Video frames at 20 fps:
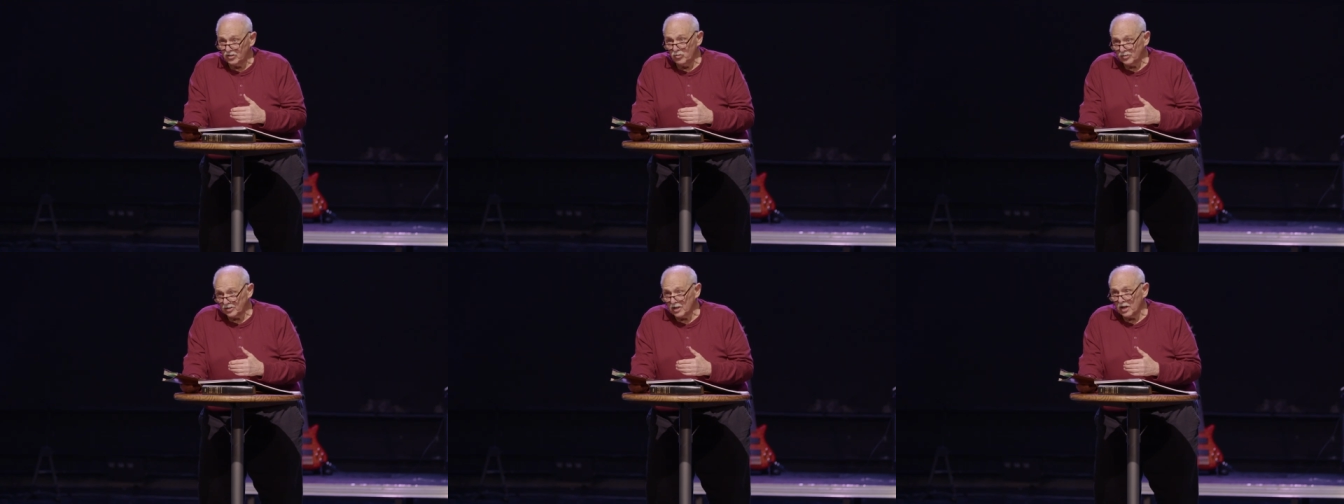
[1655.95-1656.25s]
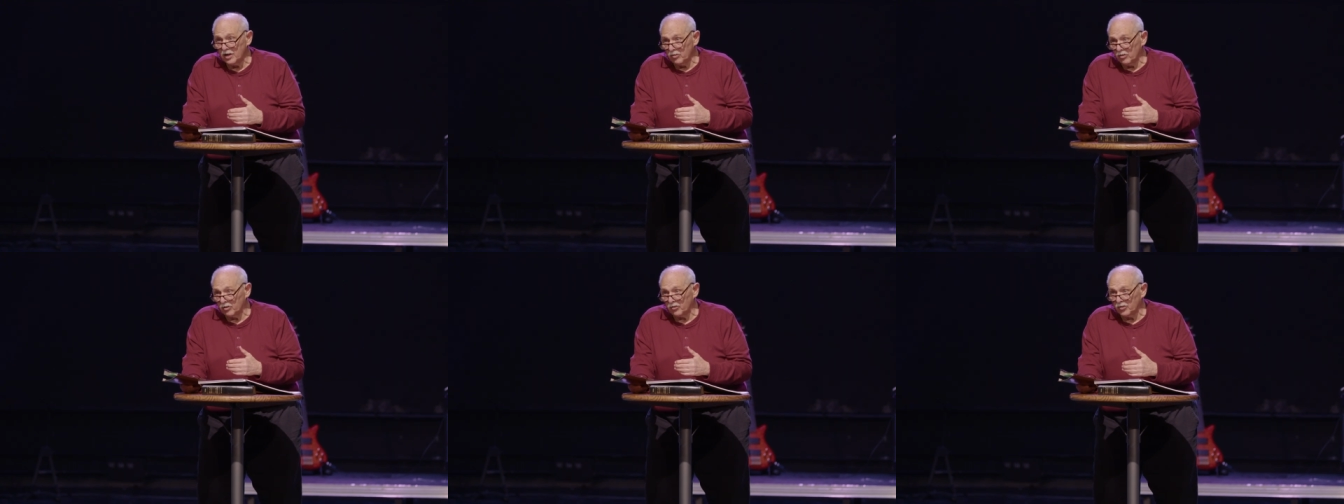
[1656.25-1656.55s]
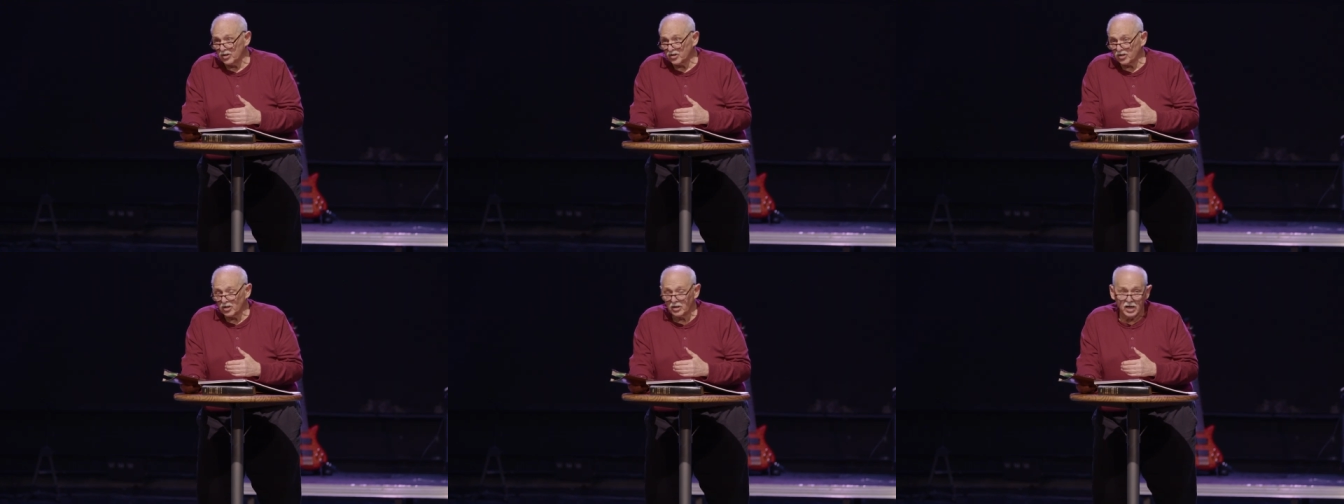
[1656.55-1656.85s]
say you're a
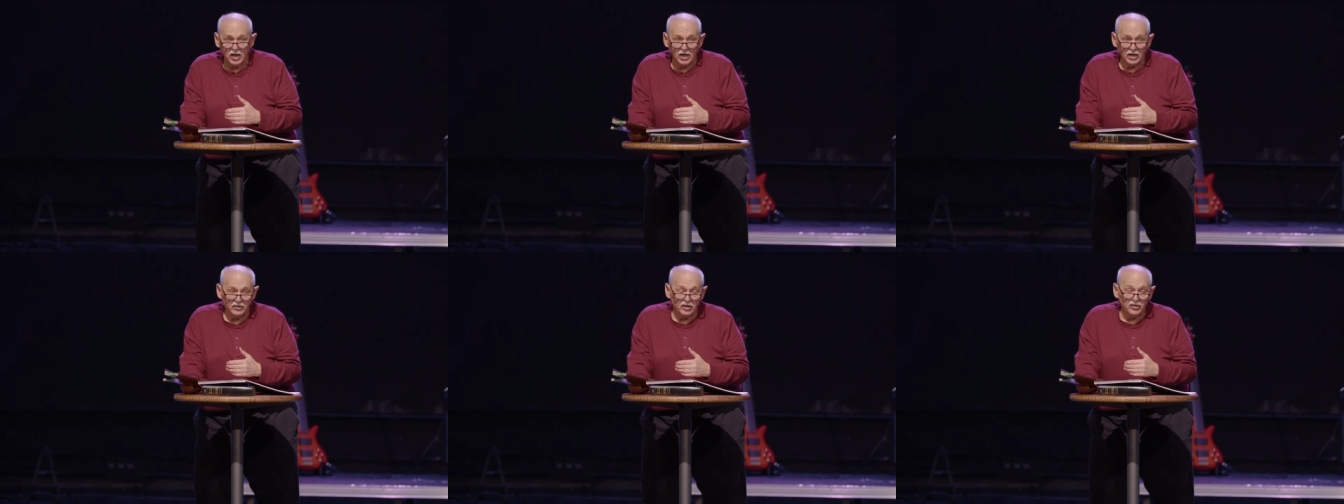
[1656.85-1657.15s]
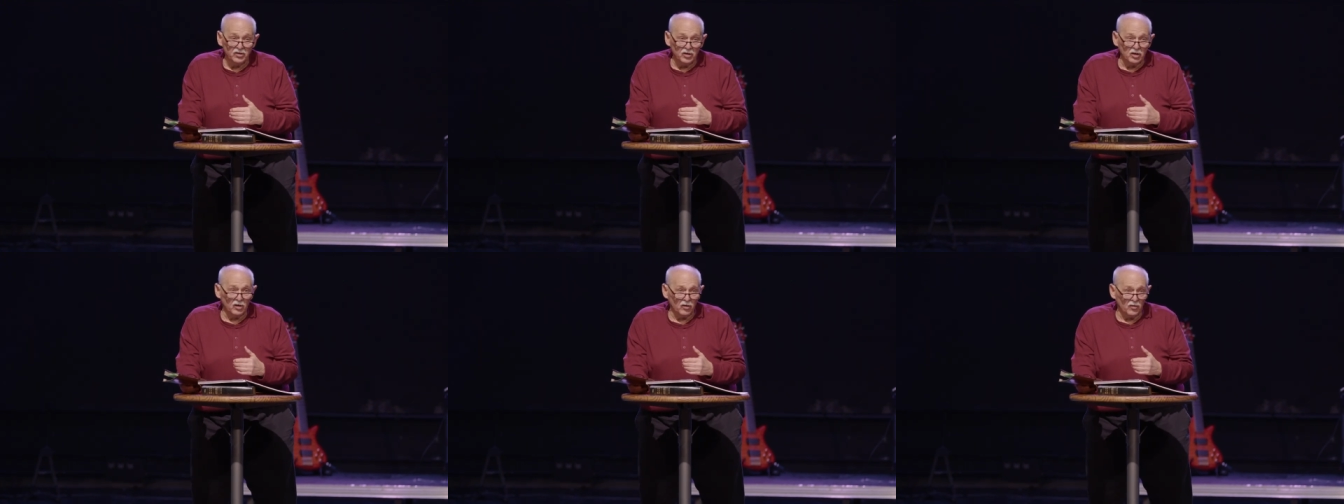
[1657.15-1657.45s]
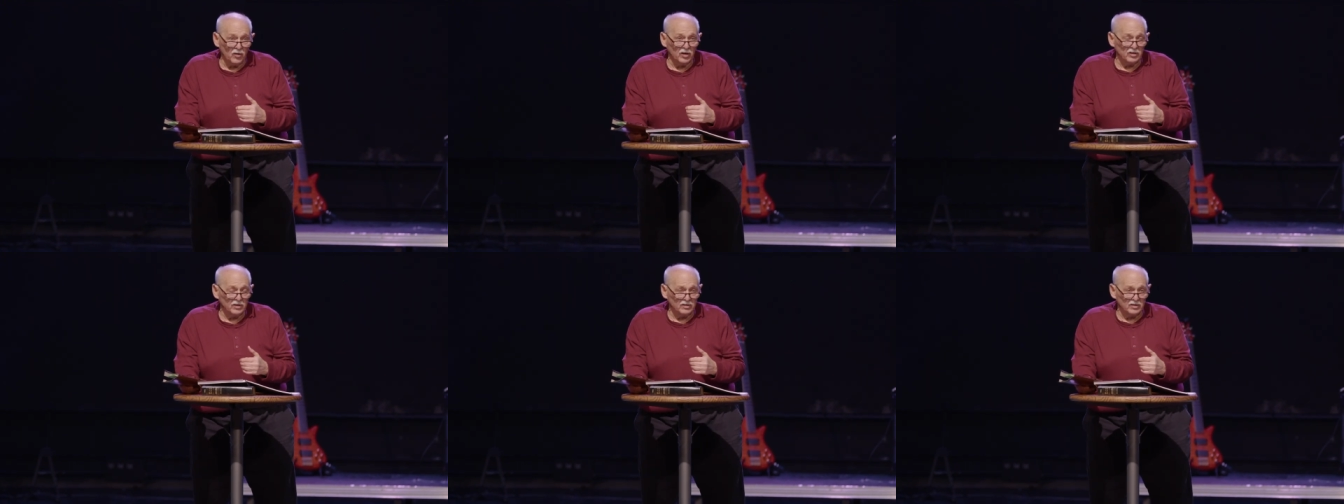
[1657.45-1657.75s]
Christian, then you know
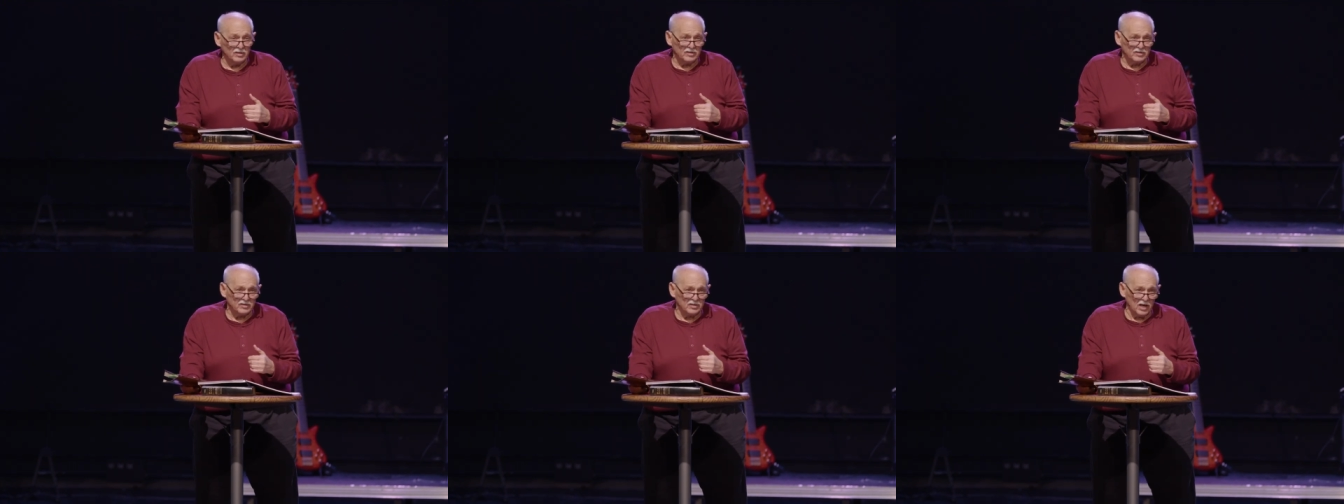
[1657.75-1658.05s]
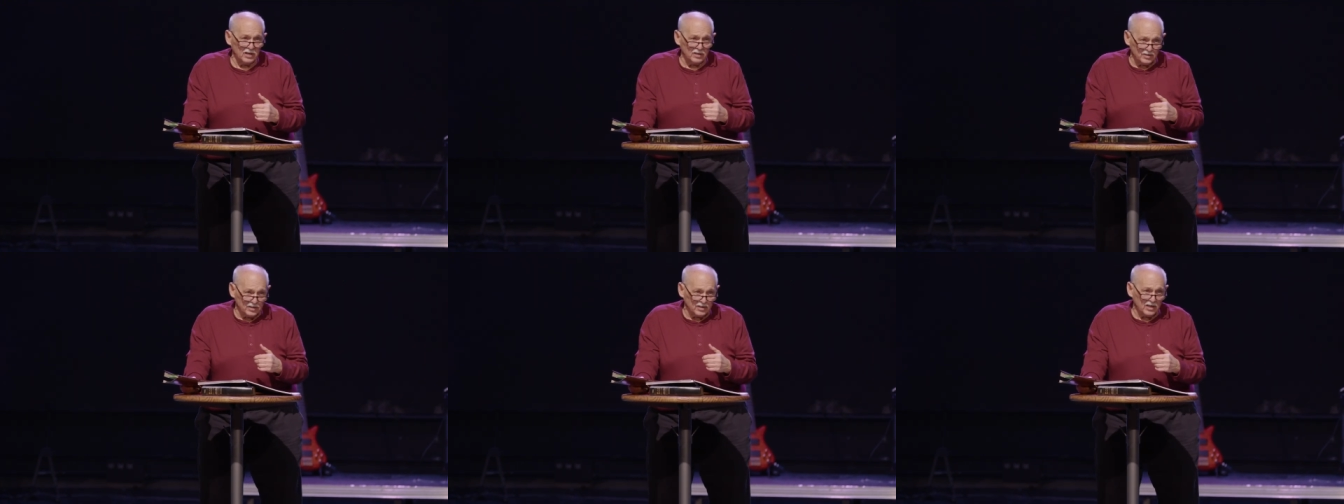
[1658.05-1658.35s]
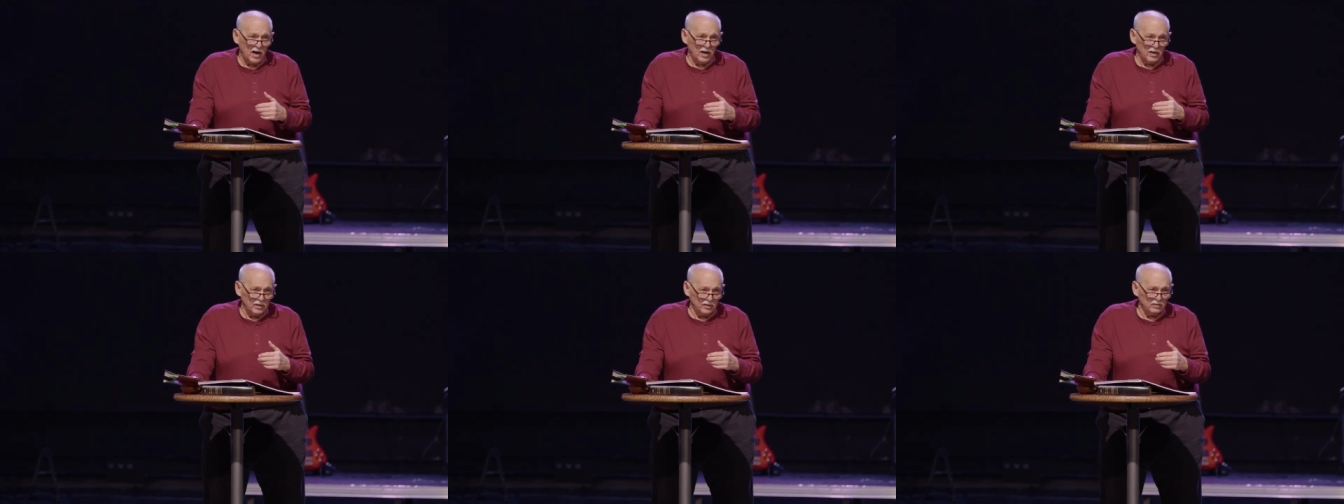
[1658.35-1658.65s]
what? Satan's
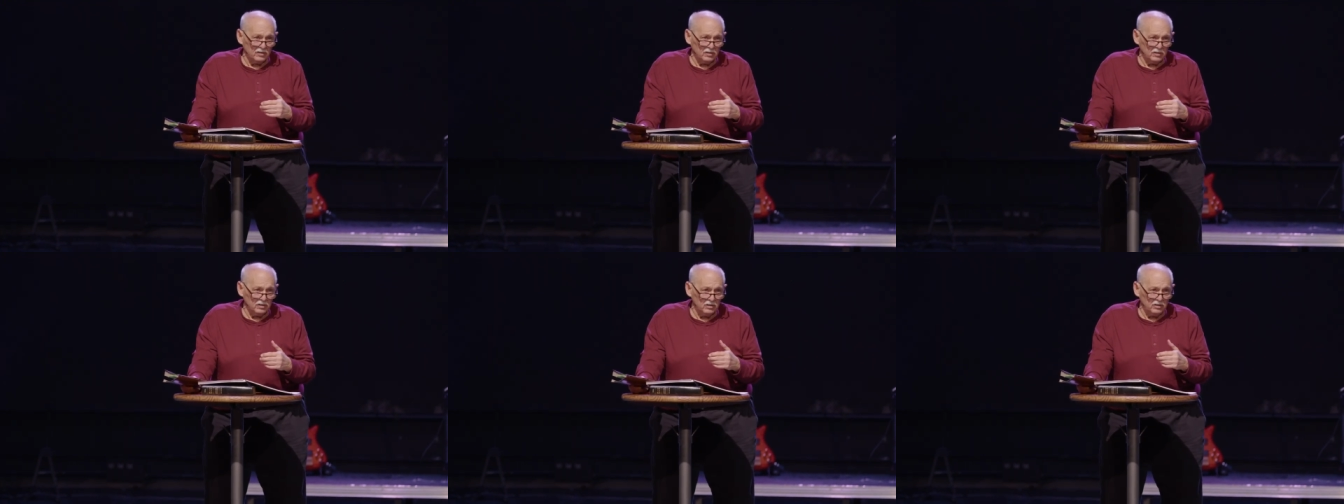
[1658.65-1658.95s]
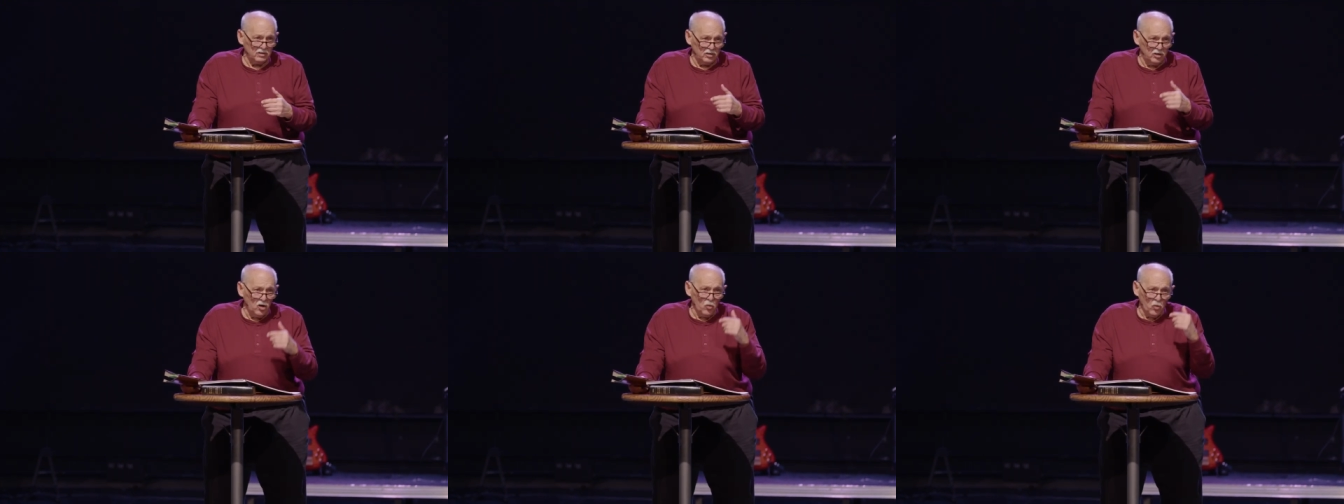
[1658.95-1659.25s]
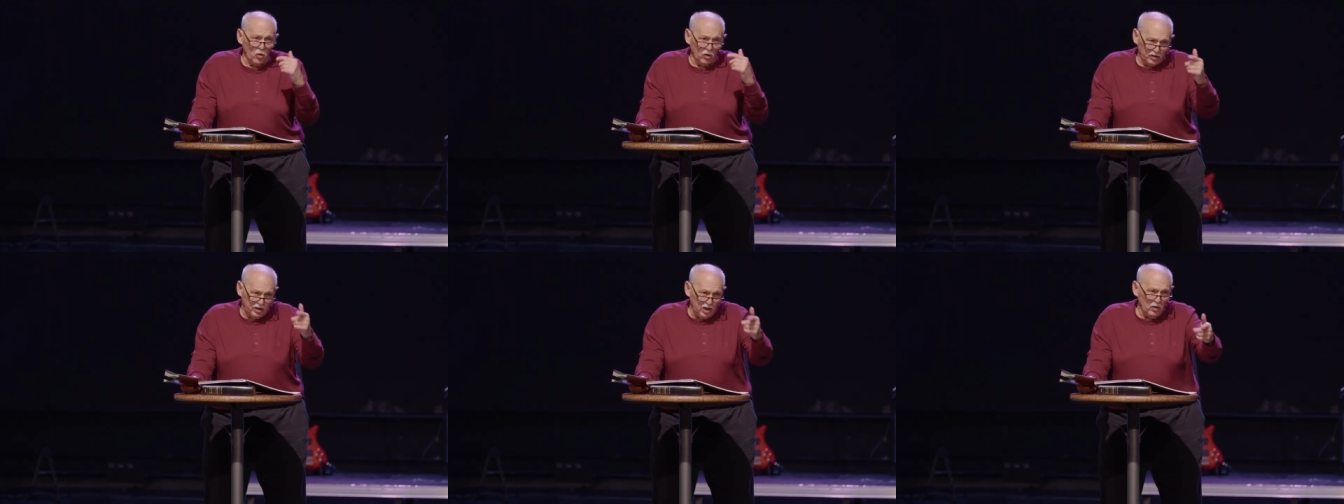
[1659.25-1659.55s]
got you
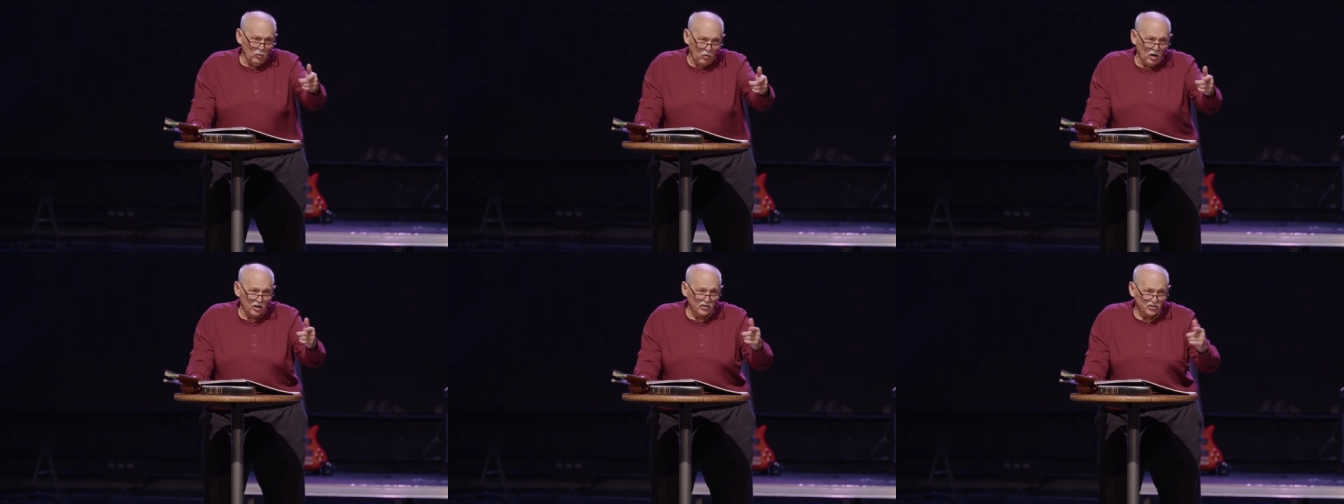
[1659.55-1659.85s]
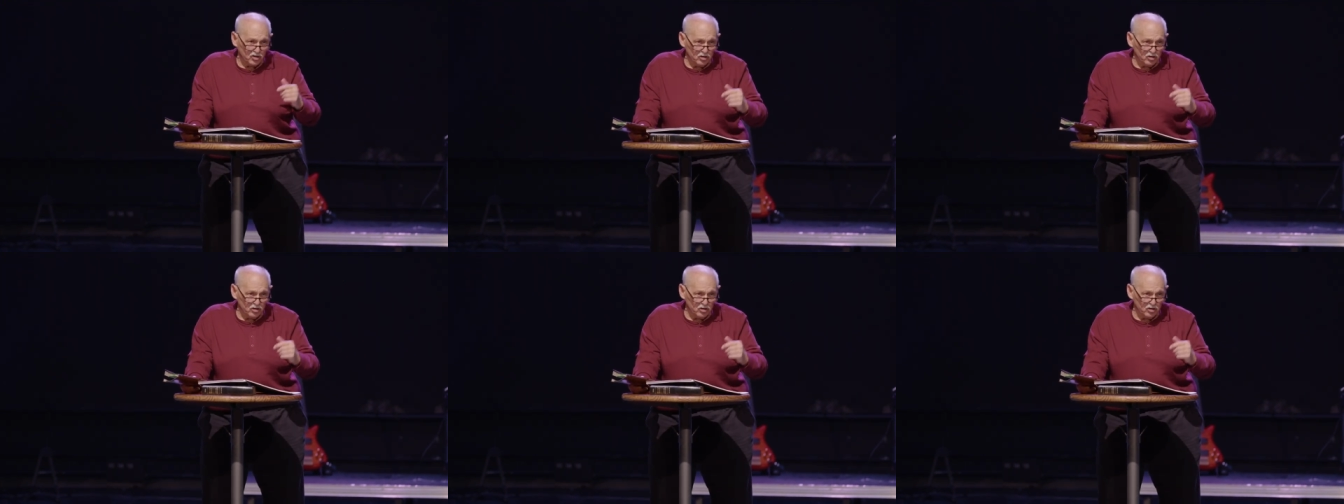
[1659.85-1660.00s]
where he wants